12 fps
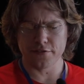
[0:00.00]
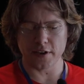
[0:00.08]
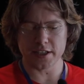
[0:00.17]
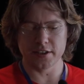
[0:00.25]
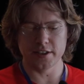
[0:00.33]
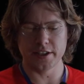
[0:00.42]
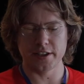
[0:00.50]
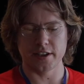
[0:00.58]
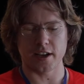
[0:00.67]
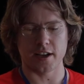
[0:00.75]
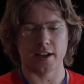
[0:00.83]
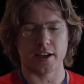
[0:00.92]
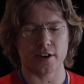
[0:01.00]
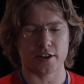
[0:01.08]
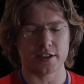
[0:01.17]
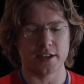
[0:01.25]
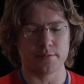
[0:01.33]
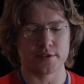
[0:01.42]
Finally,
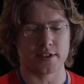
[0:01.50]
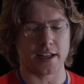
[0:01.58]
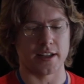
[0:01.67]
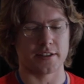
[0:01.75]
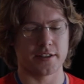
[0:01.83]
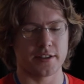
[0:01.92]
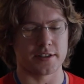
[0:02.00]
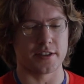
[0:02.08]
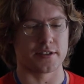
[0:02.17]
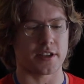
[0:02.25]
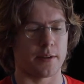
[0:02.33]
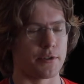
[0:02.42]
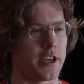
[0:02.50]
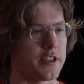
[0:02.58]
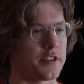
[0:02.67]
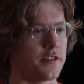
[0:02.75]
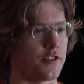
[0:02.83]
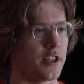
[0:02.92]
Eric claims that this is
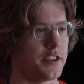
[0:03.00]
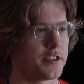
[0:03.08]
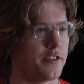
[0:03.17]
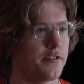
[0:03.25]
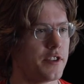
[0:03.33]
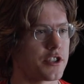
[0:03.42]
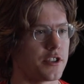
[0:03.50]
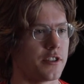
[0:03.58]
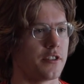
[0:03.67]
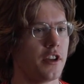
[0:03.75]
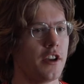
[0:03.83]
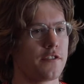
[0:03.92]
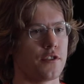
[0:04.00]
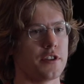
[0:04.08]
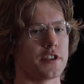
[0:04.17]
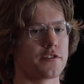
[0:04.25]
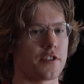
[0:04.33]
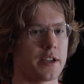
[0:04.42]
comprehensive, or at least the vision for
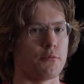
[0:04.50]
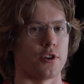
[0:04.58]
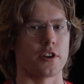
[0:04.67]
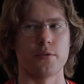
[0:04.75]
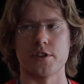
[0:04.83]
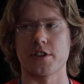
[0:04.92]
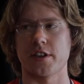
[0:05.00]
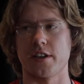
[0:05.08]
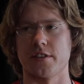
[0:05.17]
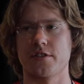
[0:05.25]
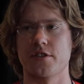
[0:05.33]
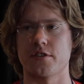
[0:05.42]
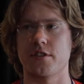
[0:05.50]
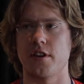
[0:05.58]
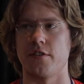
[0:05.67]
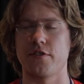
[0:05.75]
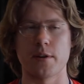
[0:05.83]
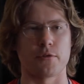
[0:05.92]
this framework, which again, it's just
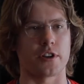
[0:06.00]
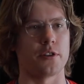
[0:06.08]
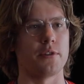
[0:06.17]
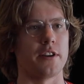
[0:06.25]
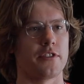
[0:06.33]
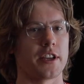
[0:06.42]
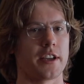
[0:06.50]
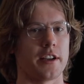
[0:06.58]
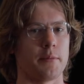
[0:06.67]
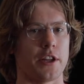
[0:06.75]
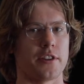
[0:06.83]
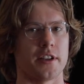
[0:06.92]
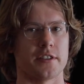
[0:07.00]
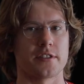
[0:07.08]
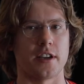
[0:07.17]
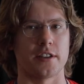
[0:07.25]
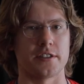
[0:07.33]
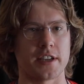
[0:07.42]
a framework and a way of thinking about things,
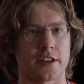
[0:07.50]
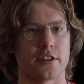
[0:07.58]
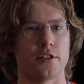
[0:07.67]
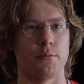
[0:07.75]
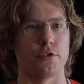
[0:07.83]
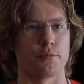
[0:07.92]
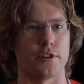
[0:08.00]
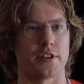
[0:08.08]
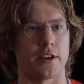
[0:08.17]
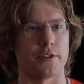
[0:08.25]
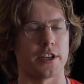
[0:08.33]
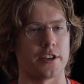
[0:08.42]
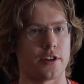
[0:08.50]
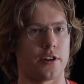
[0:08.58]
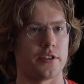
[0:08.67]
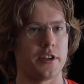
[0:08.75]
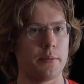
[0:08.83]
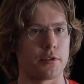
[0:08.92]
not a technical blueprint that we can go
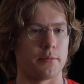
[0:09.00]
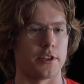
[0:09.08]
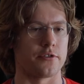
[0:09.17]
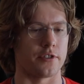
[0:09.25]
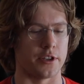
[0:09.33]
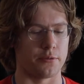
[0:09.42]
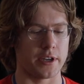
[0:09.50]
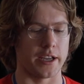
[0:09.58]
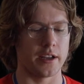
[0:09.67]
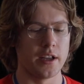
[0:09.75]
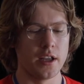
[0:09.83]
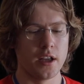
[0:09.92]
out and implement right away,